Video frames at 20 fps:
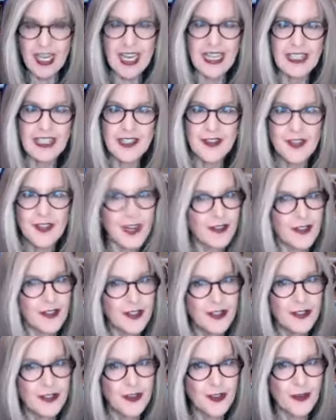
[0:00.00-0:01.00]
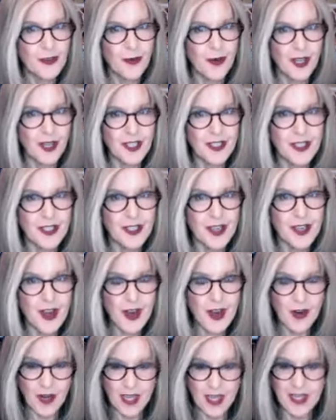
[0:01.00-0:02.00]
and you never knew you wanted to
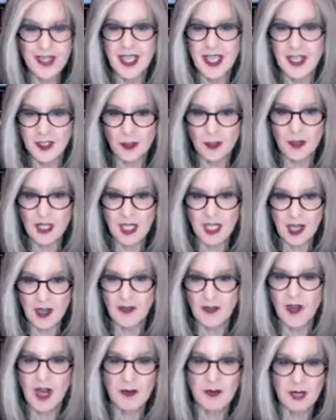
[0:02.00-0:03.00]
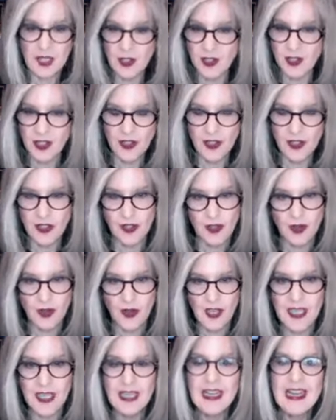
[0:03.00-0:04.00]
know, and then you'll be terrified, but it's just a
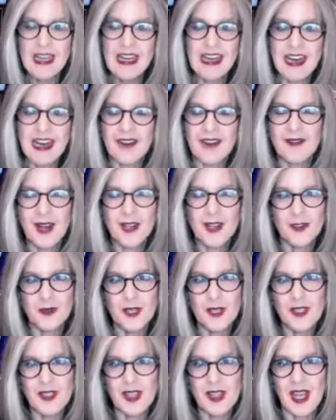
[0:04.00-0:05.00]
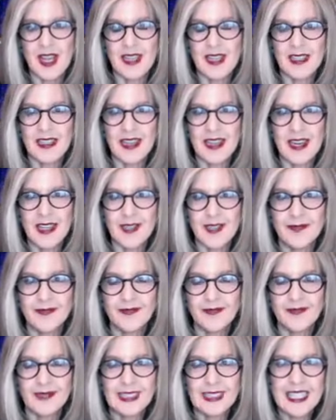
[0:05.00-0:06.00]
story. As we say
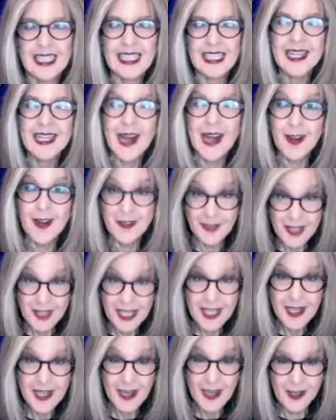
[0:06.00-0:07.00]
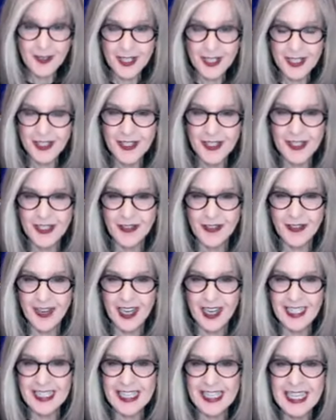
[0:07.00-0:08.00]
in our video, which you should
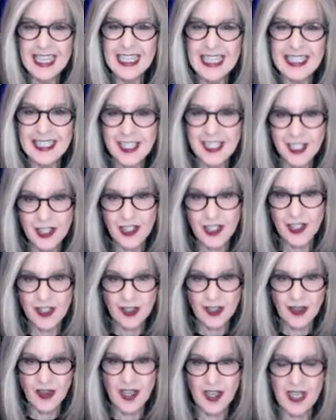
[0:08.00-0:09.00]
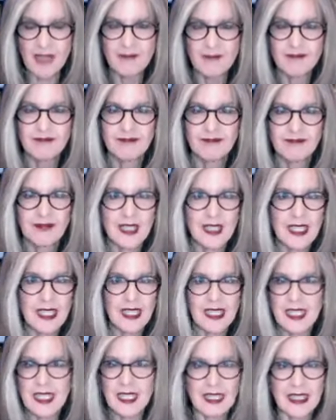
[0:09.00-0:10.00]
watch, it's just a story
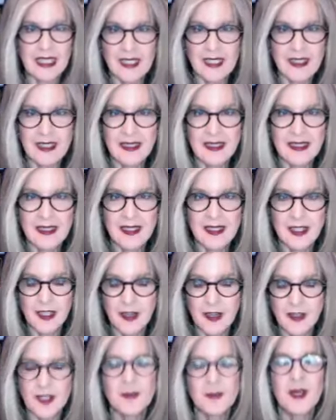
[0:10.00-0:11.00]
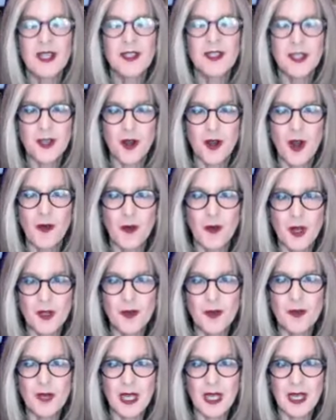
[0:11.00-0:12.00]
until it isn't, you know, depending on what you
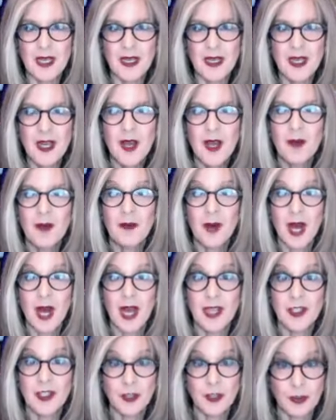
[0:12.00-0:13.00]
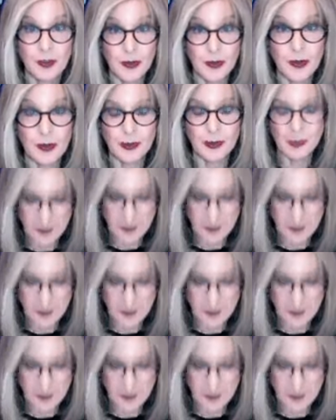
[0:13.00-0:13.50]
mean by true.